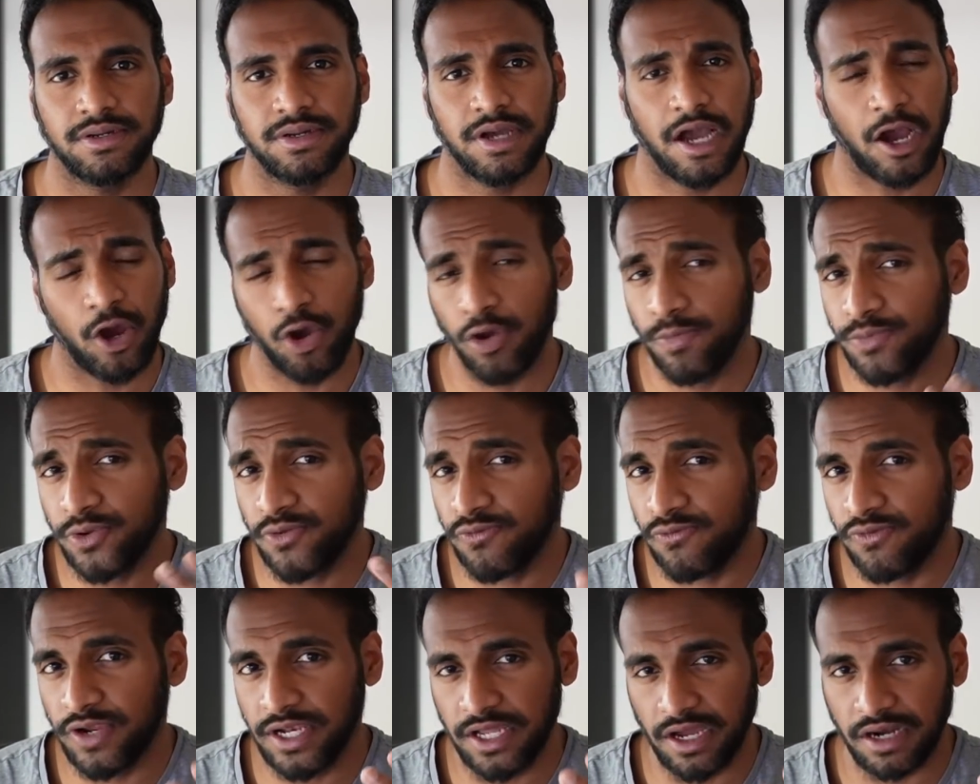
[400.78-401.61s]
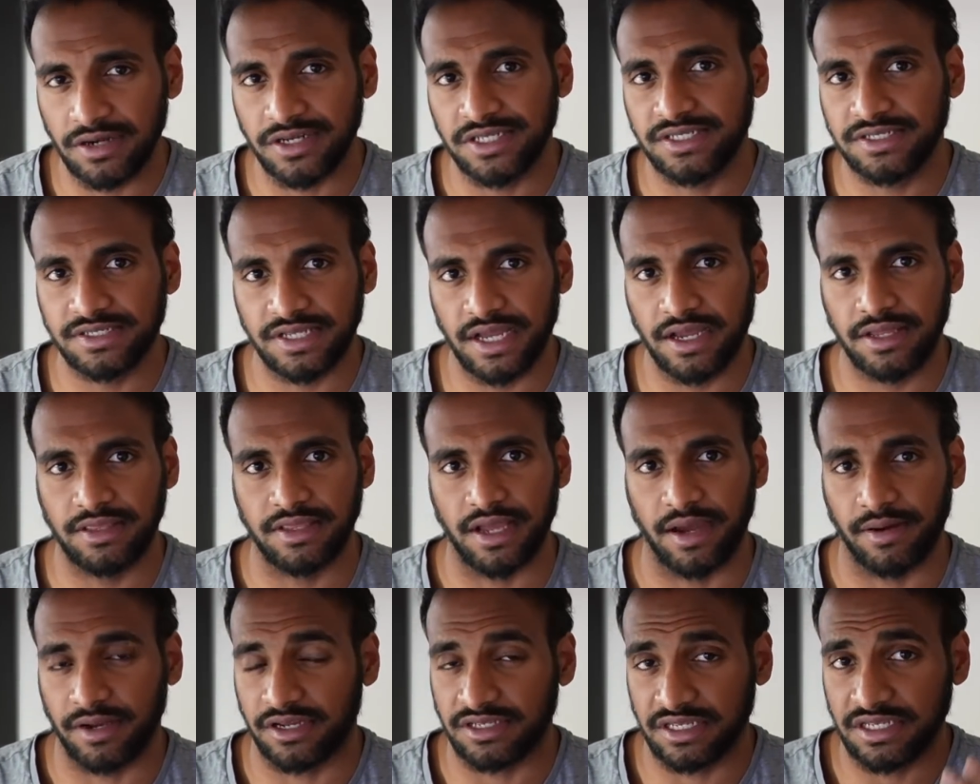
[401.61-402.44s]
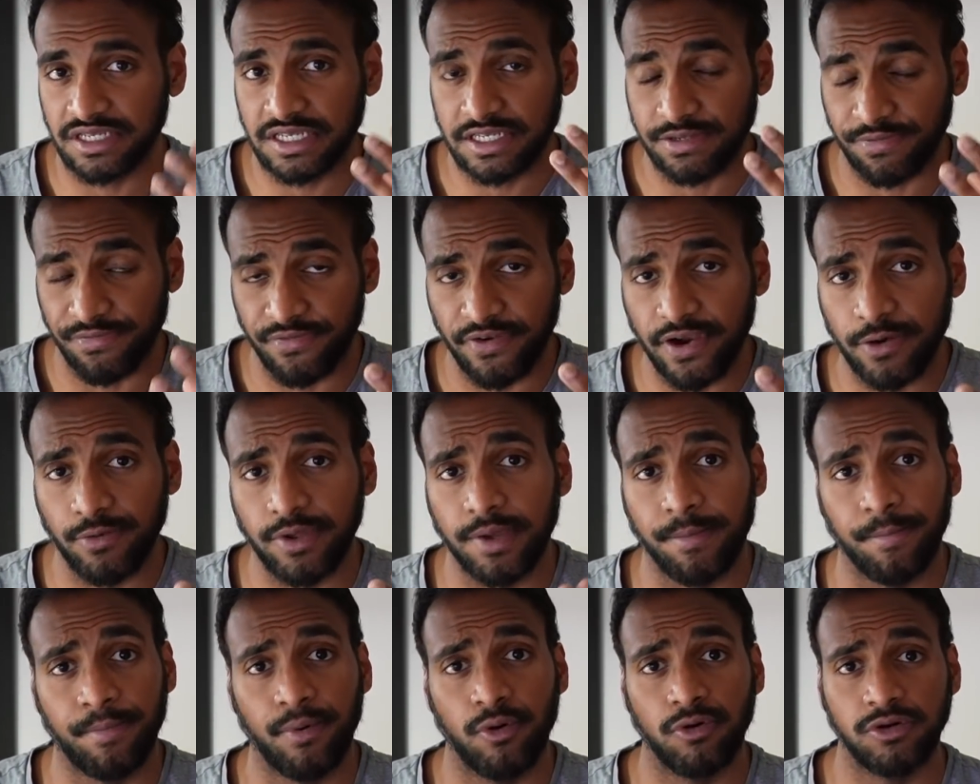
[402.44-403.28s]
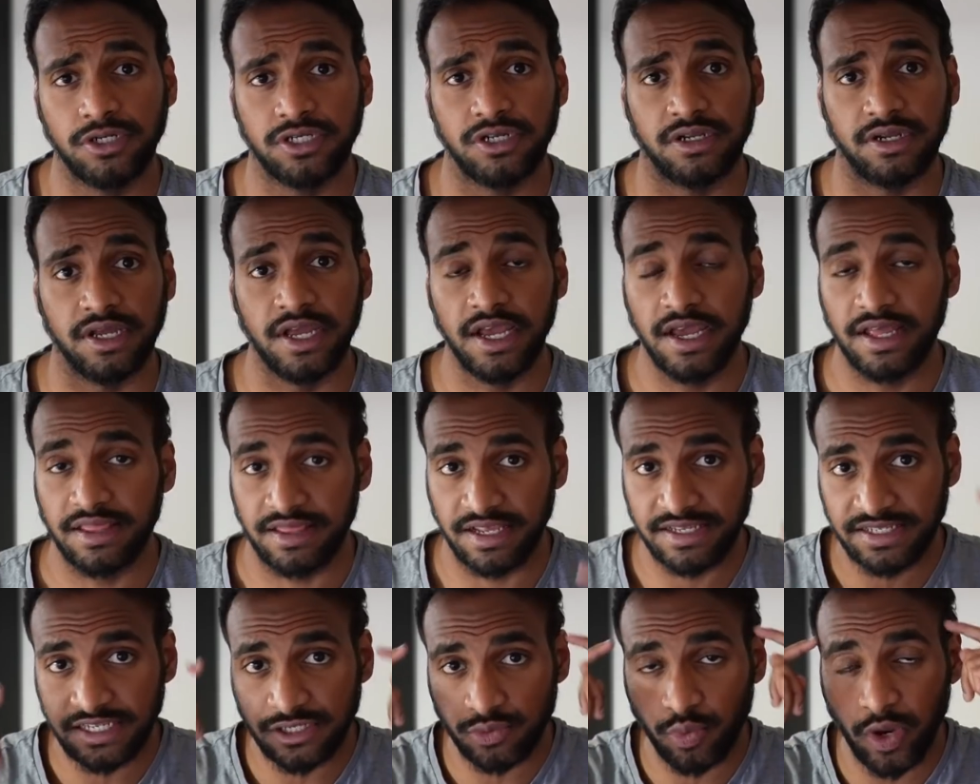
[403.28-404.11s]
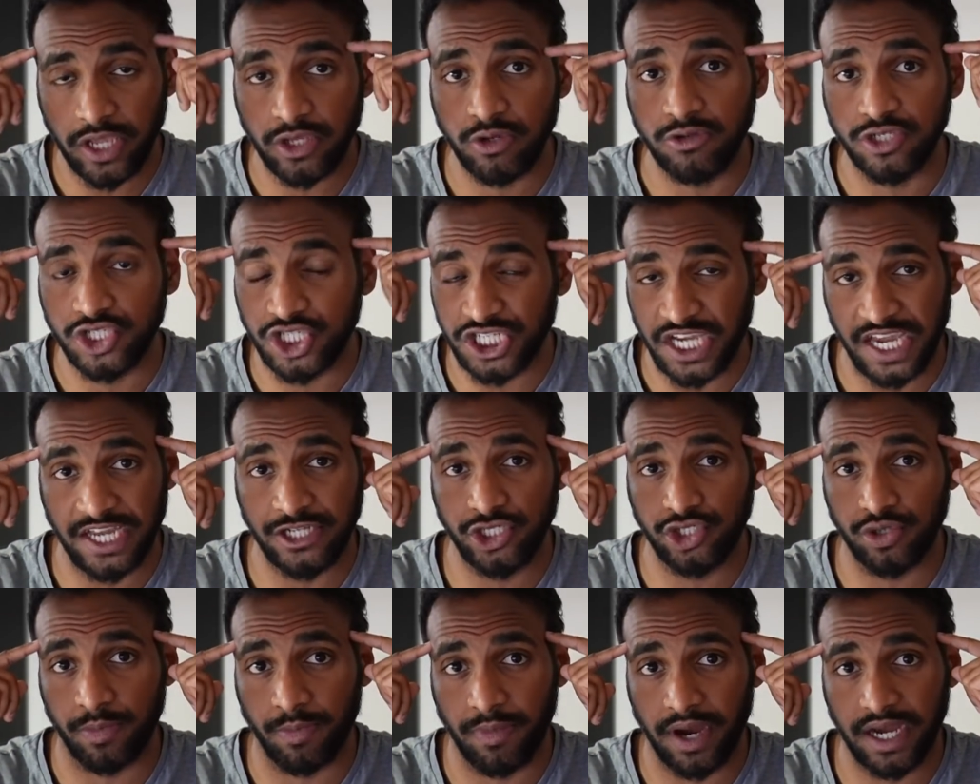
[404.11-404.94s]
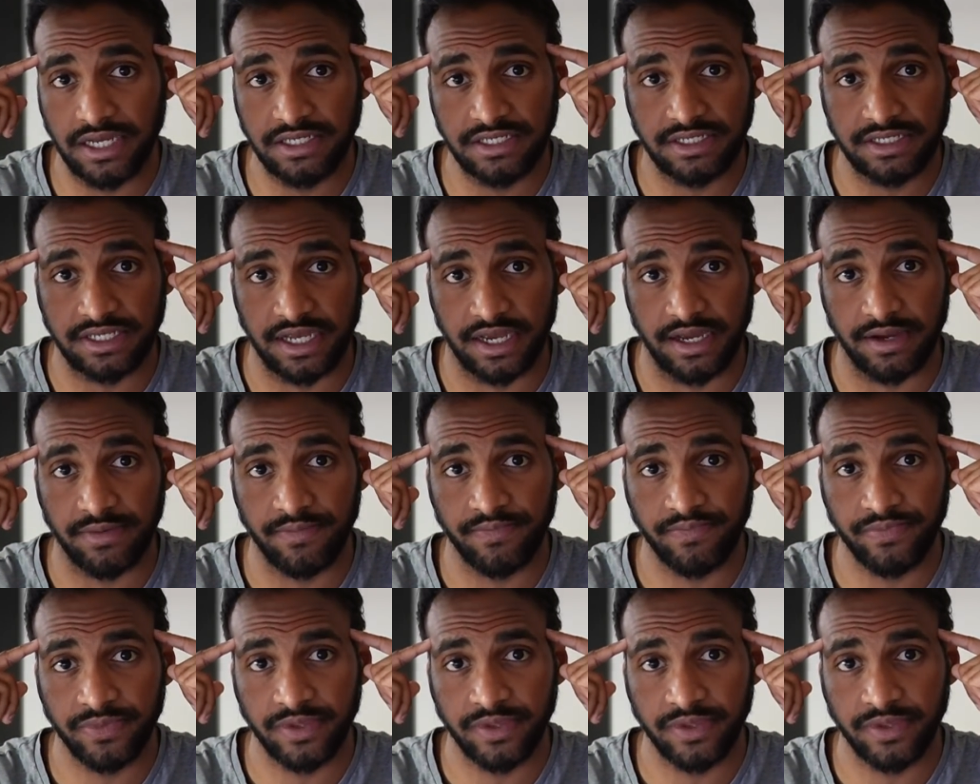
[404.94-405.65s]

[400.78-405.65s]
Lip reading: I hope you really understand that because this is very important. This is where you change your mindset.